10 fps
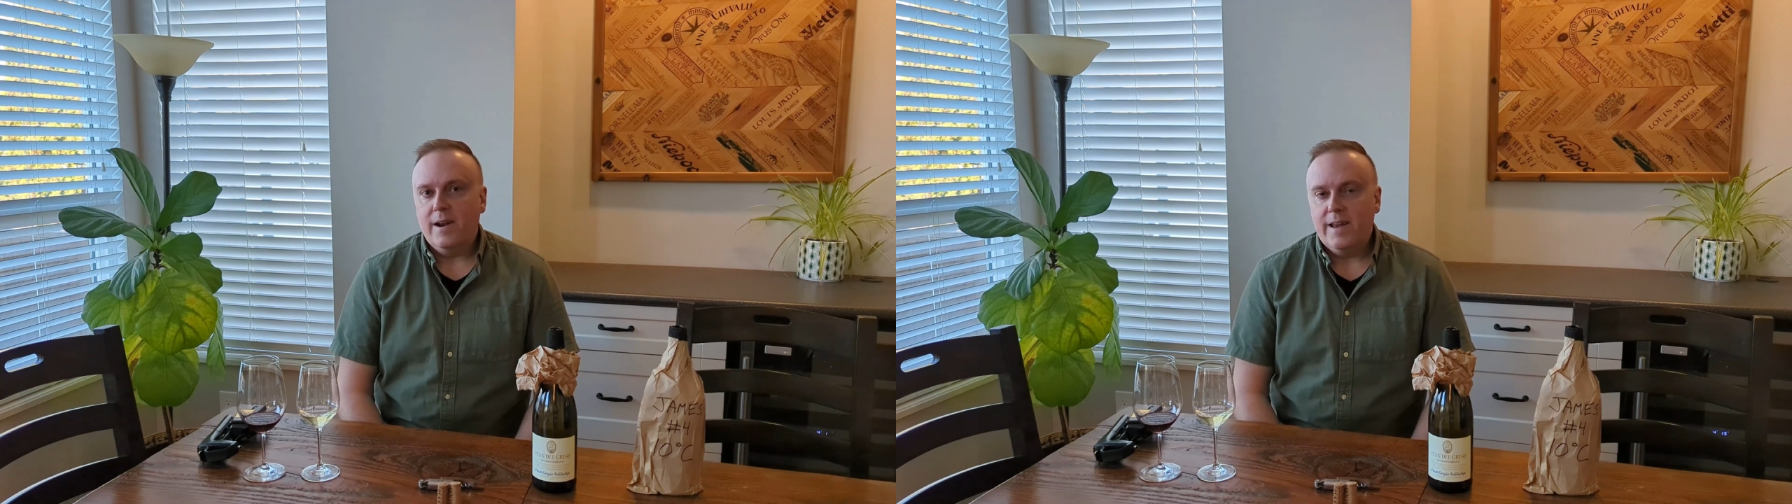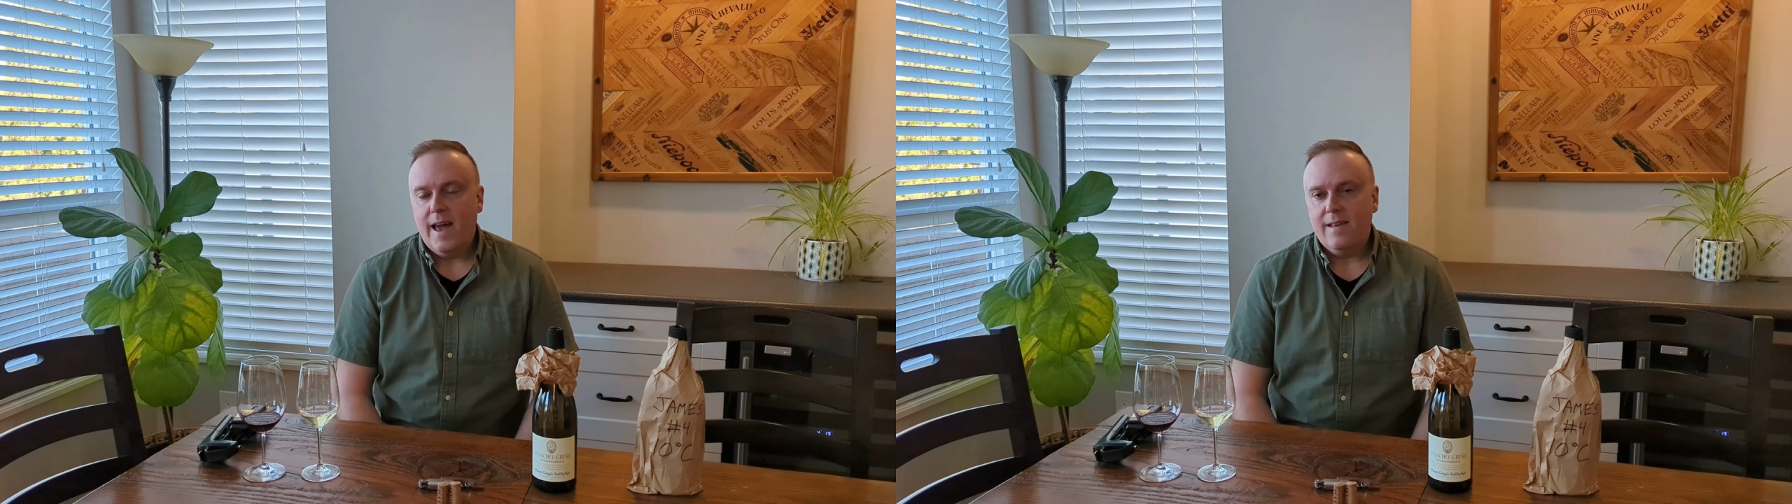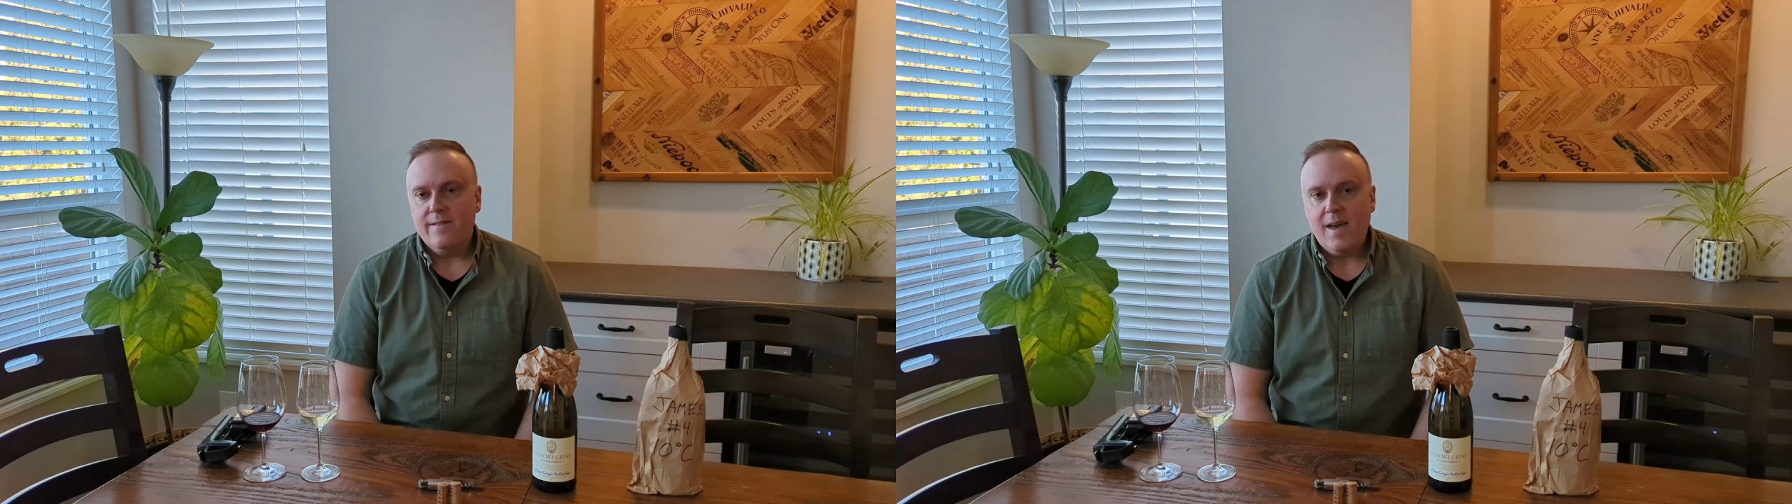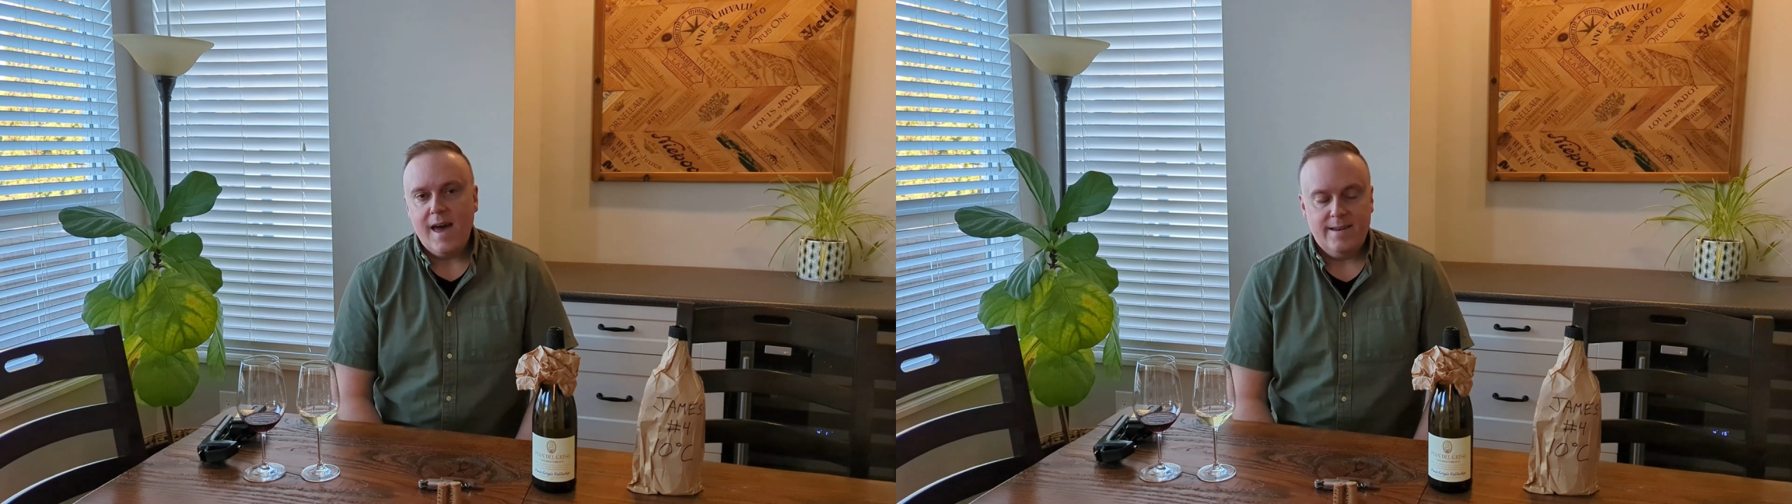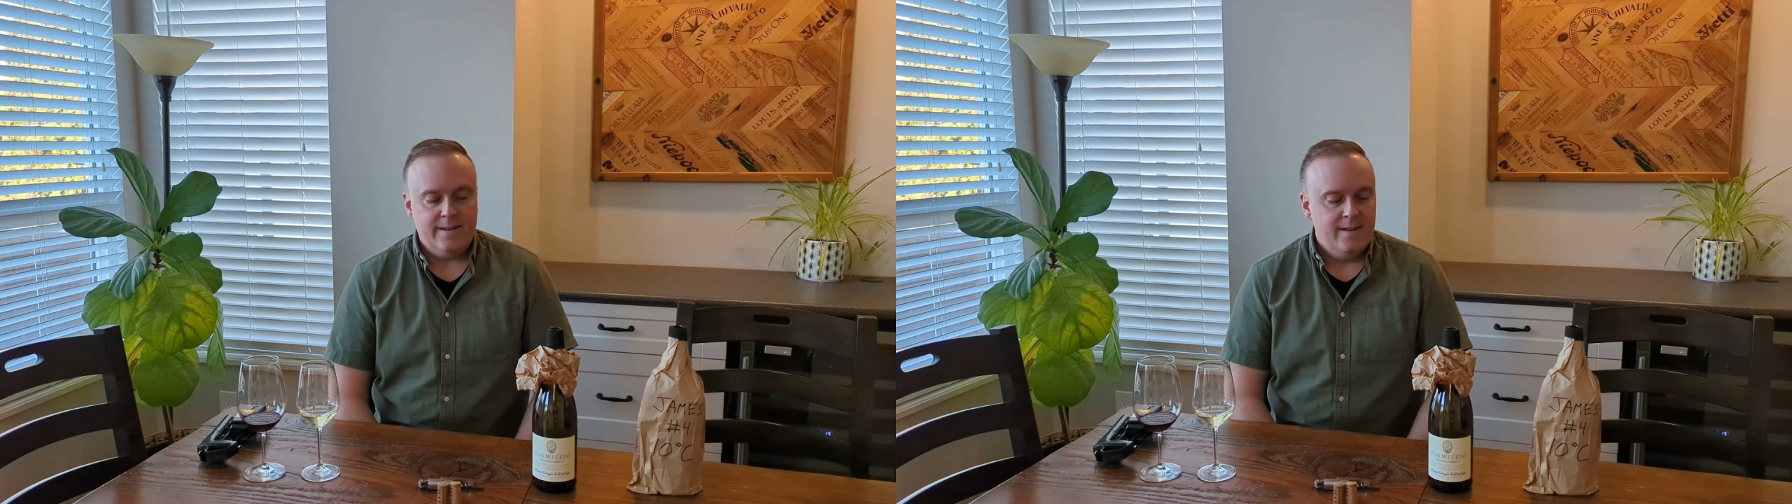has
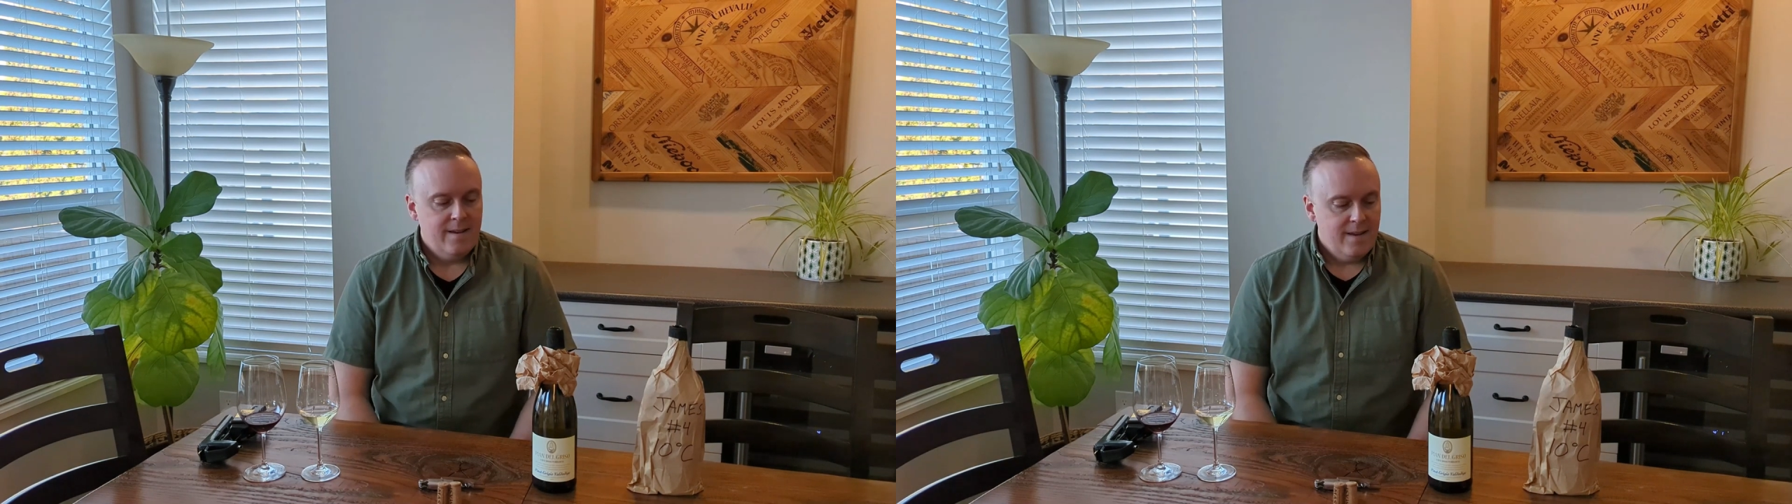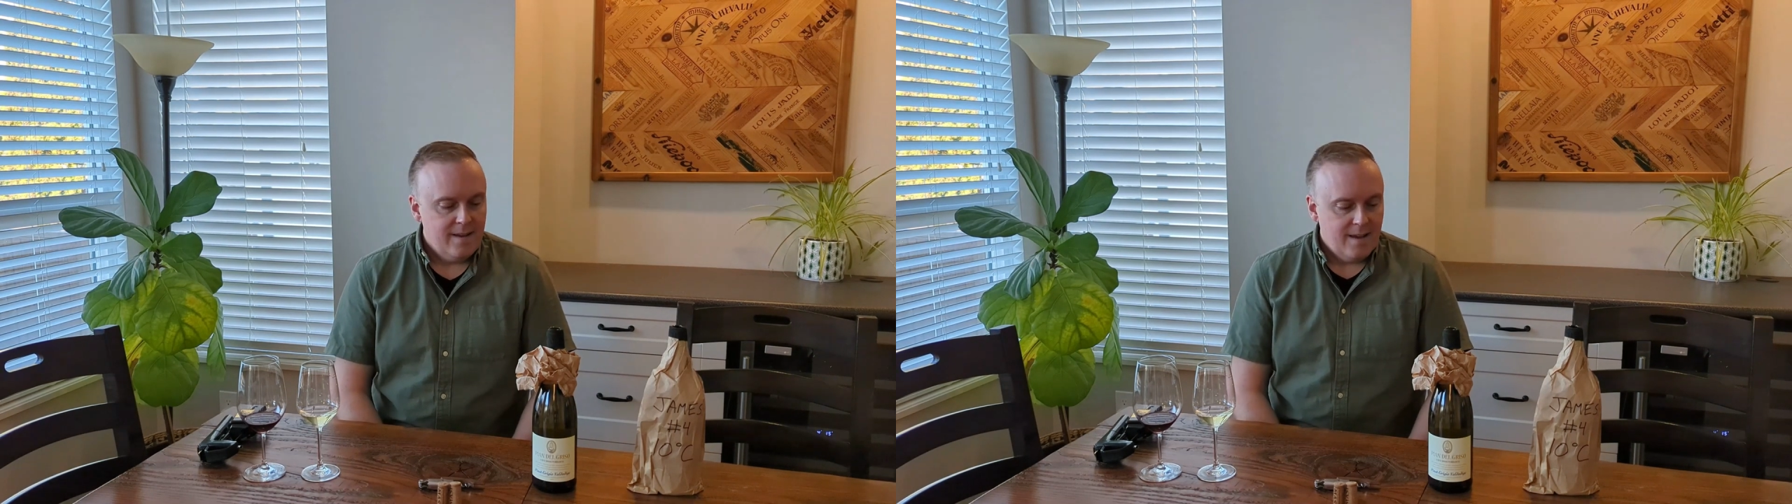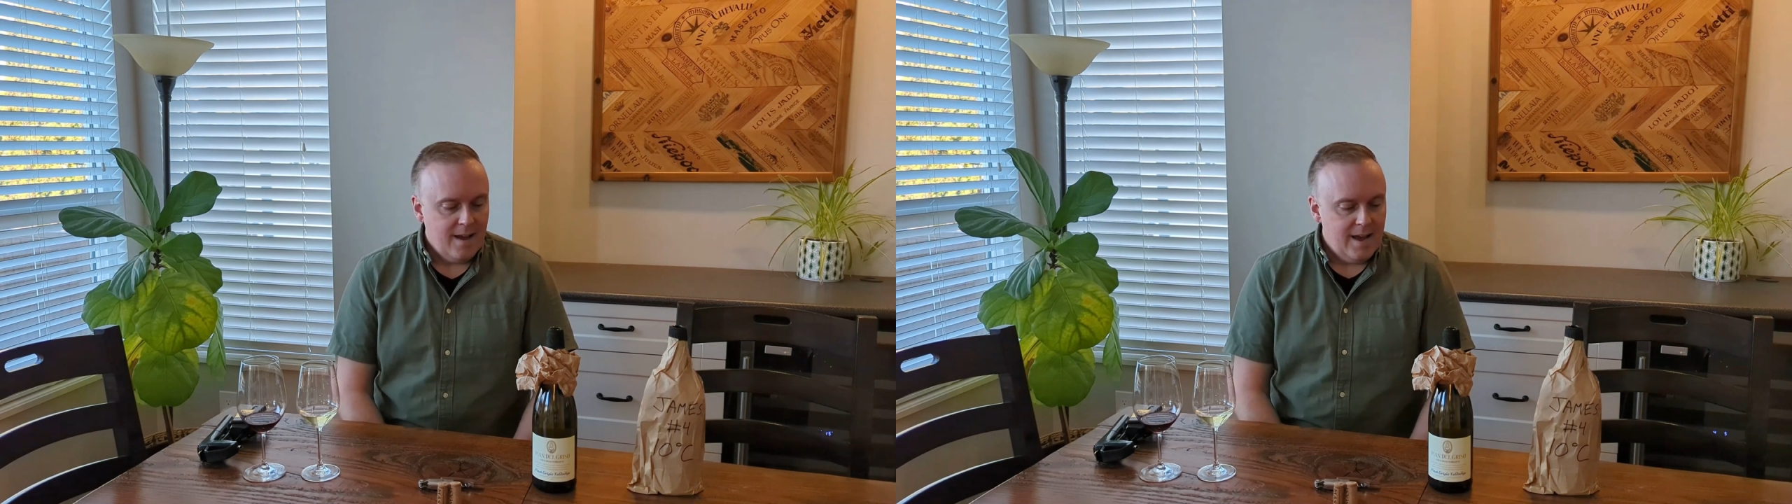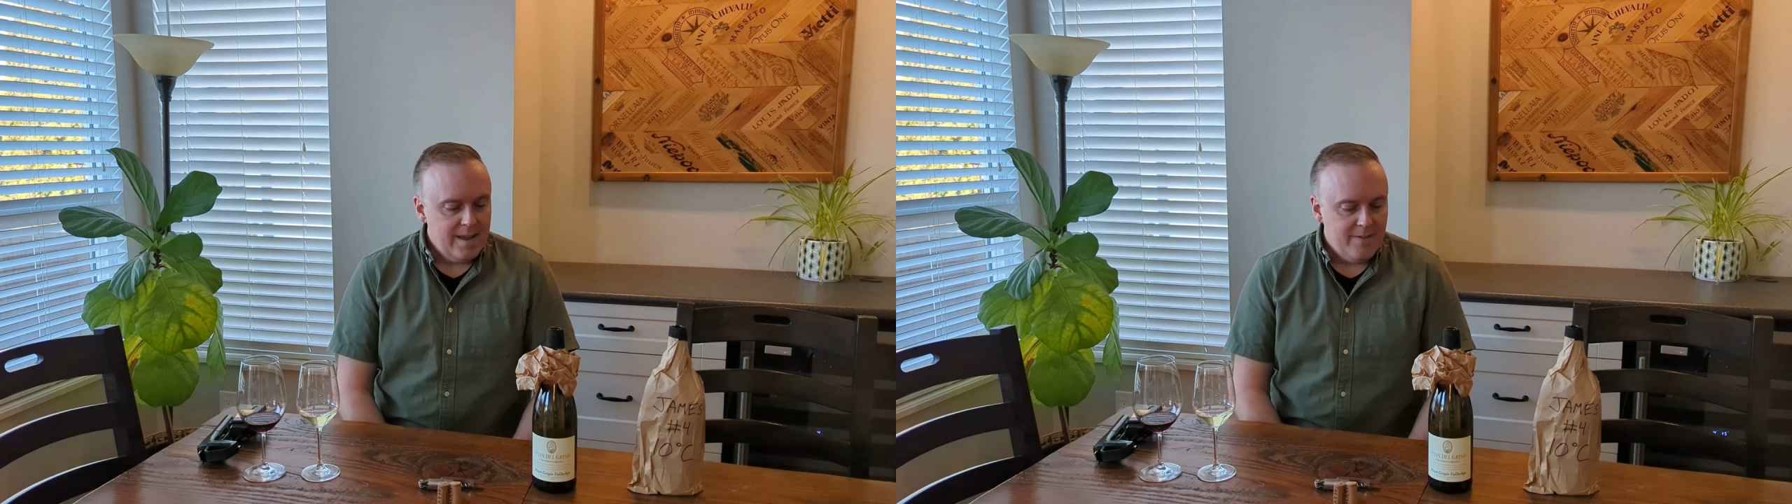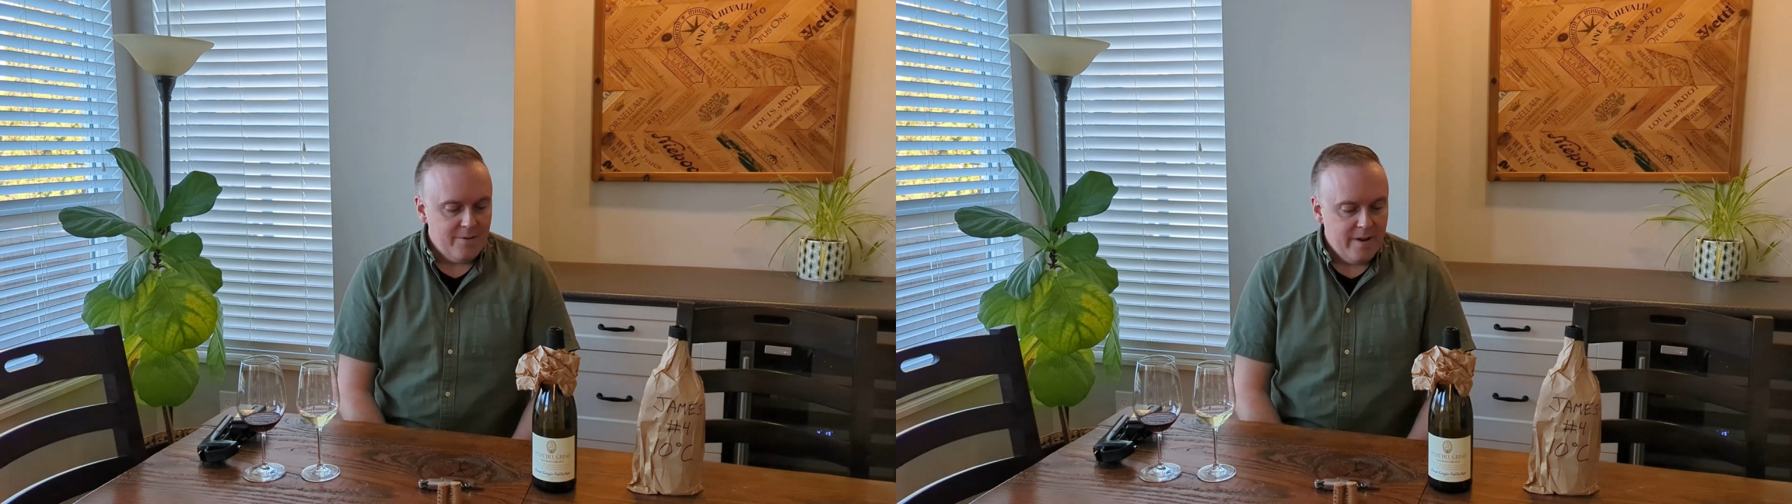that in
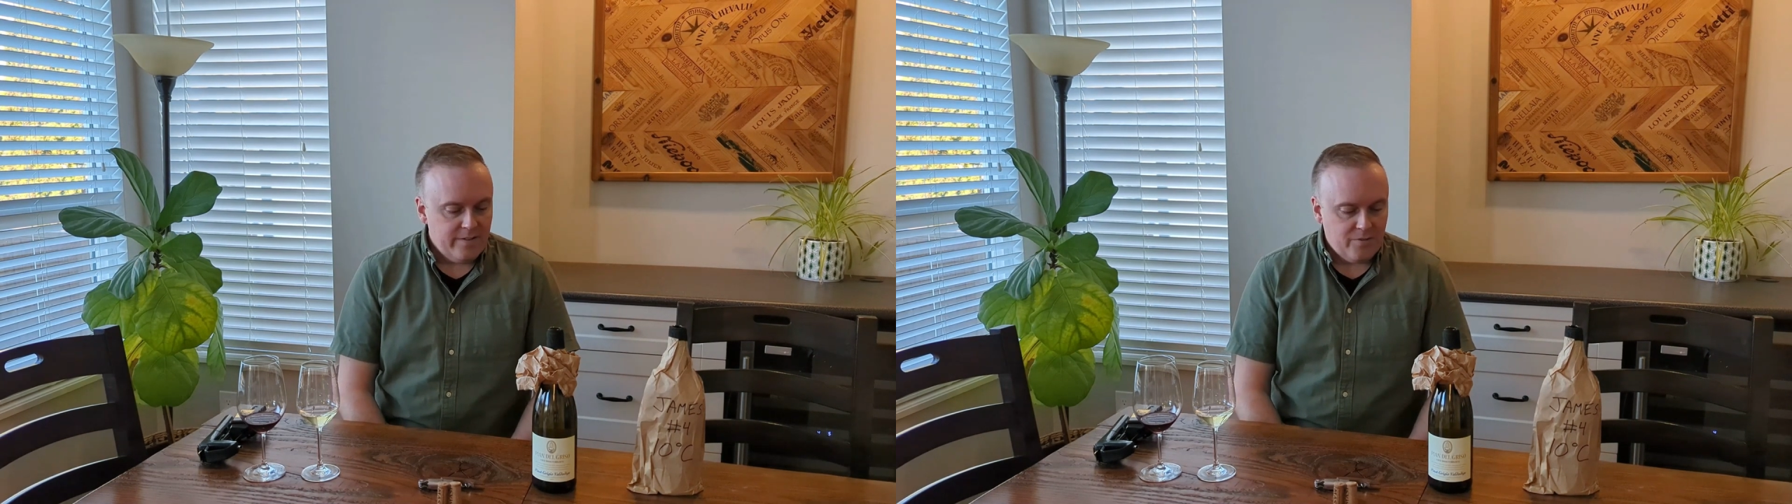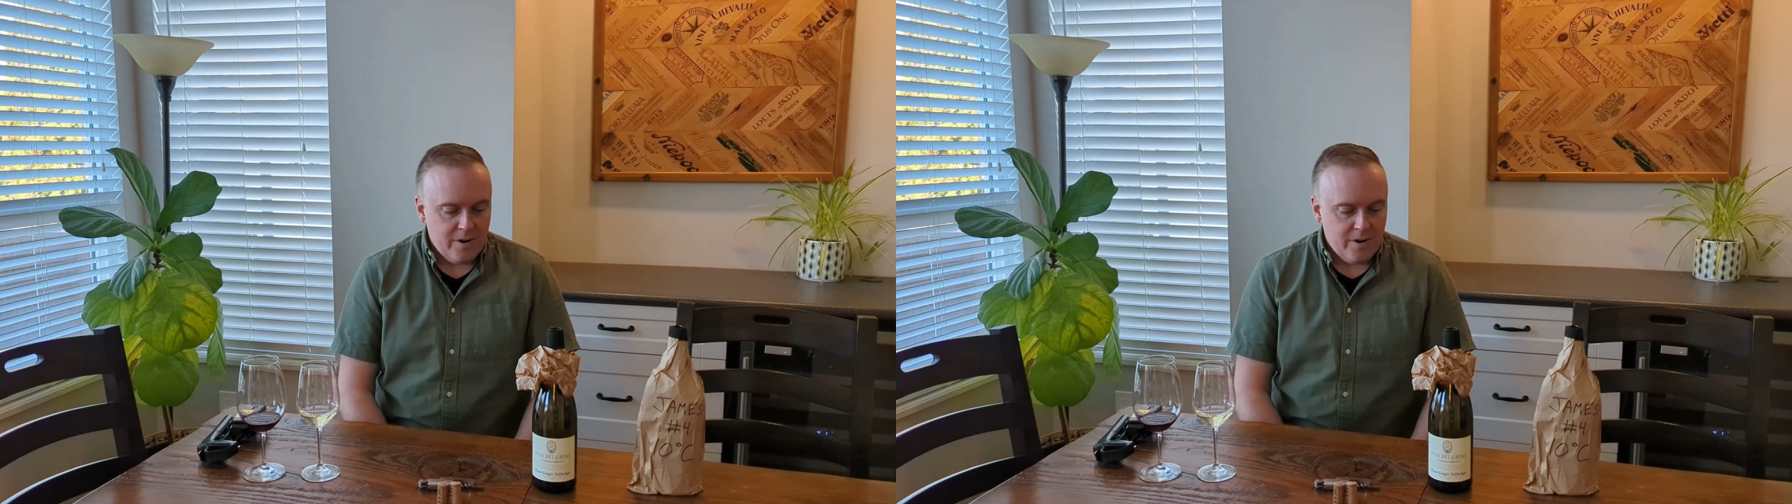their history,